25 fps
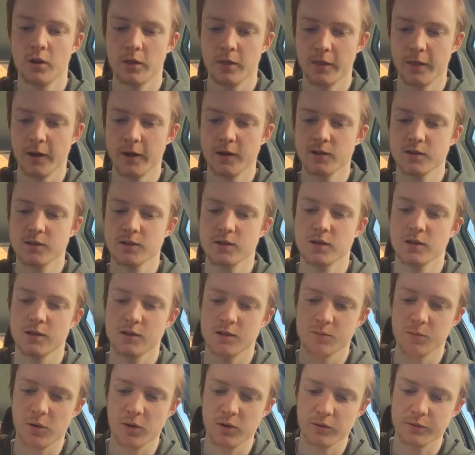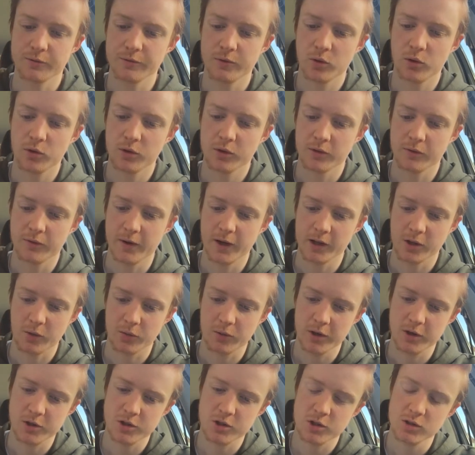This is my fourth
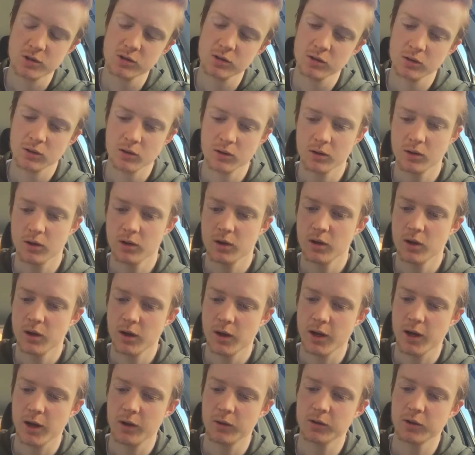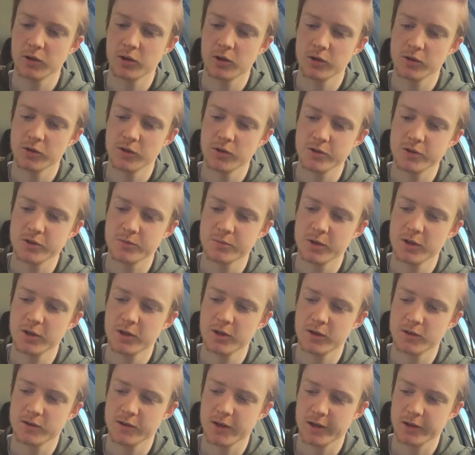evaluation. How did I use
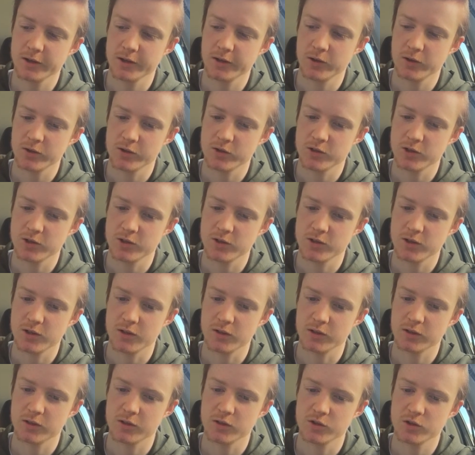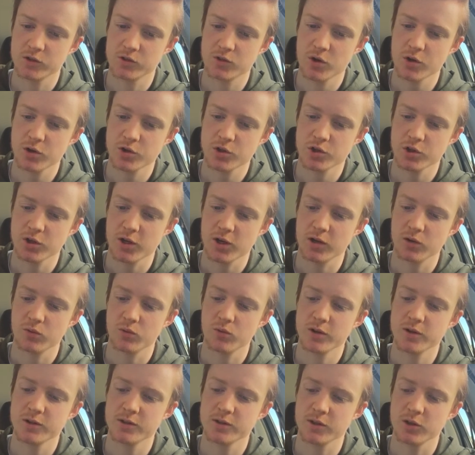media technologies in the construction and
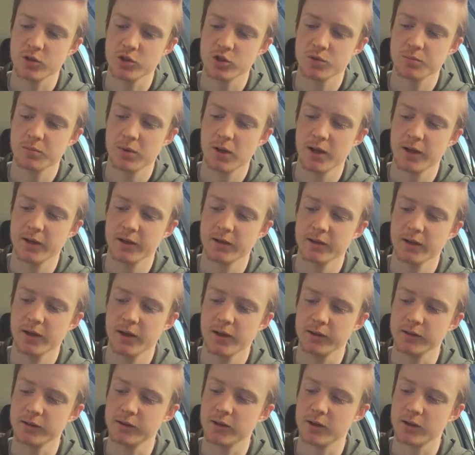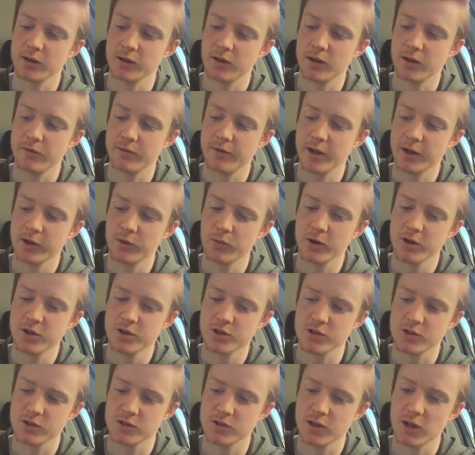research, planning and
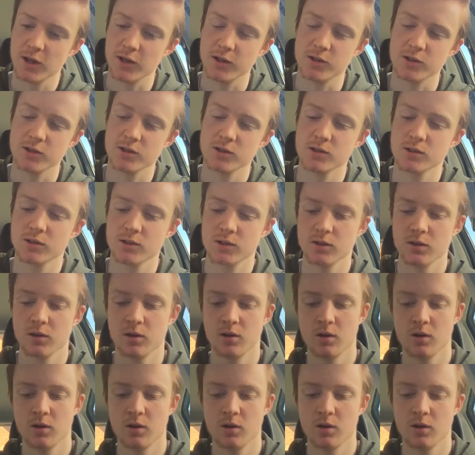evaluation stages?